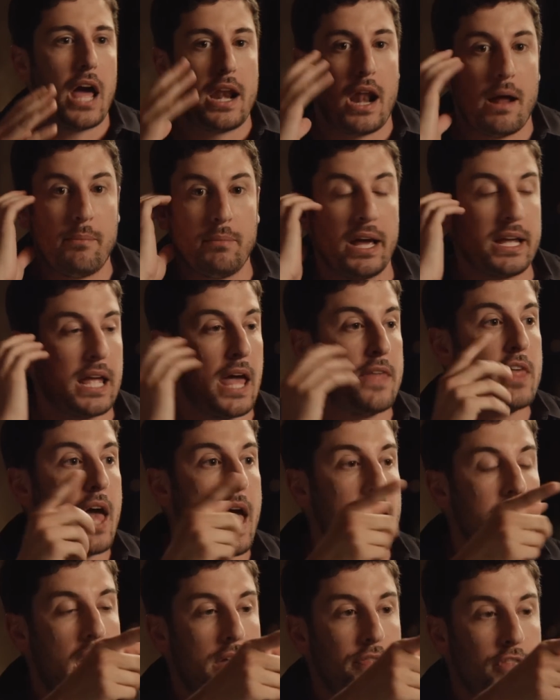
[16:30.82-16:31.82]
And I'm like,
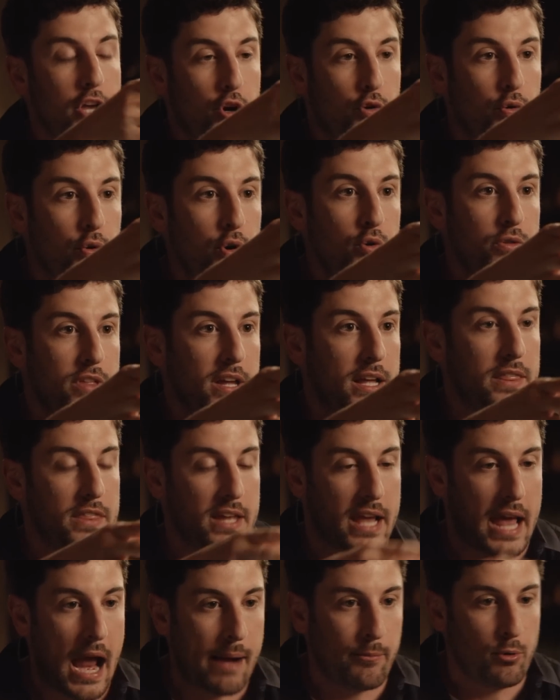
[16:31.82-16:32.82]
and the crew, the
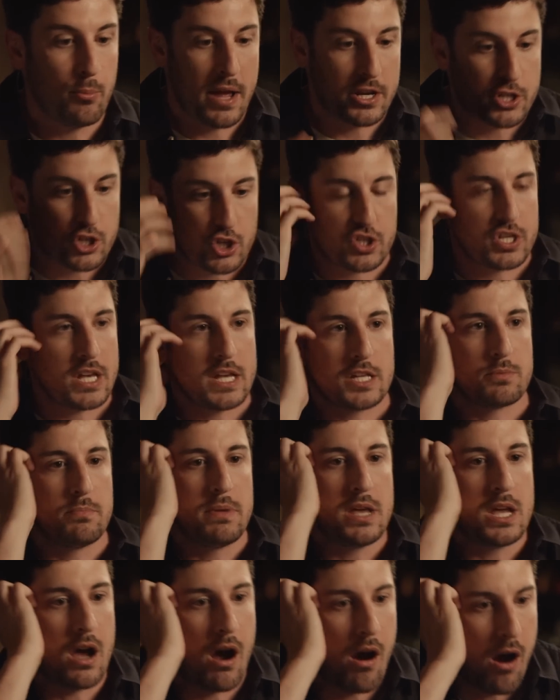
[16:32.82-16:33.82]
cameraman just sees
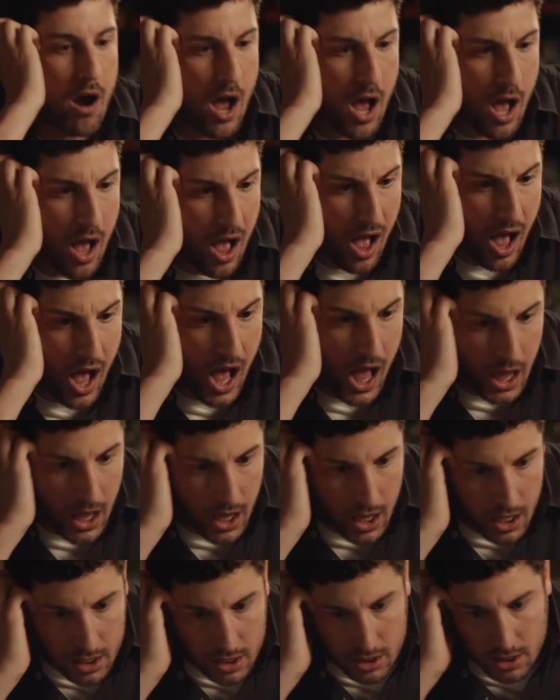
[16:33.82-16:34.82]
me go,
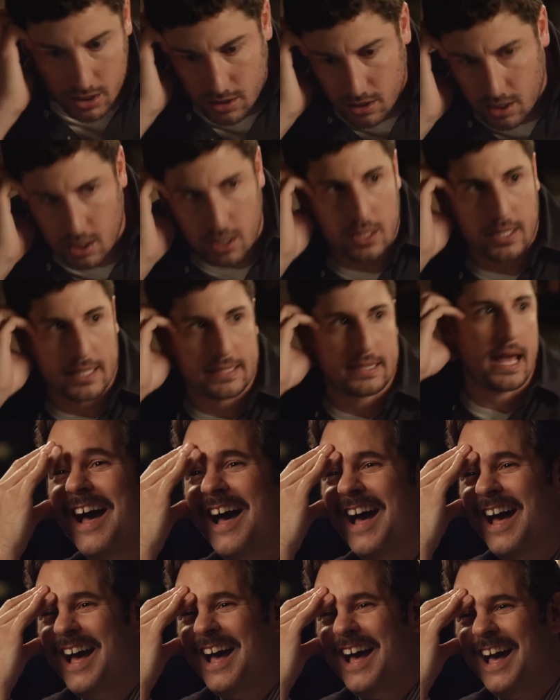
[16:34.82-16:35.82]
like
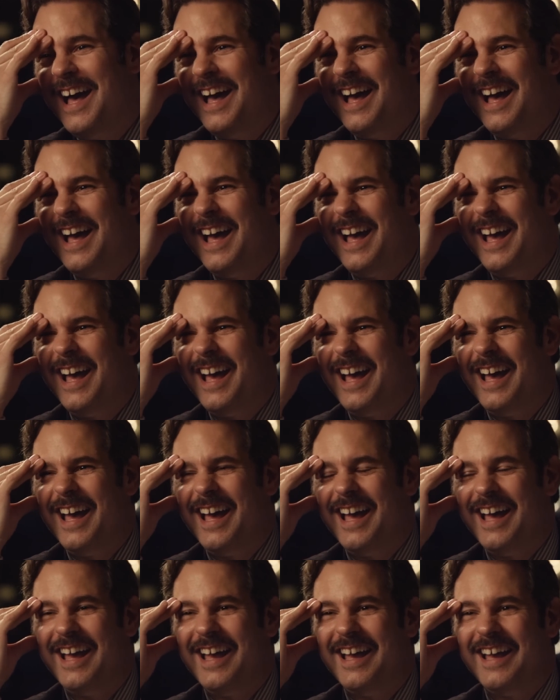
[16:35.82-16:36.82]
that. Sorry,
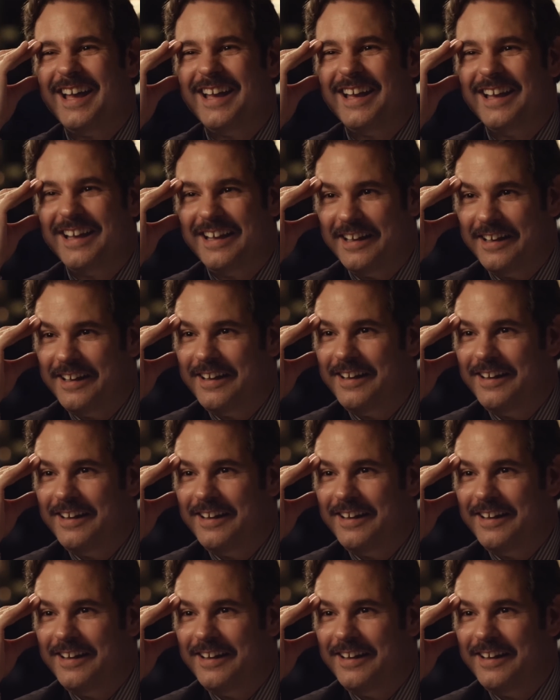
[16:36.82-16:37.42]
and he's thinking like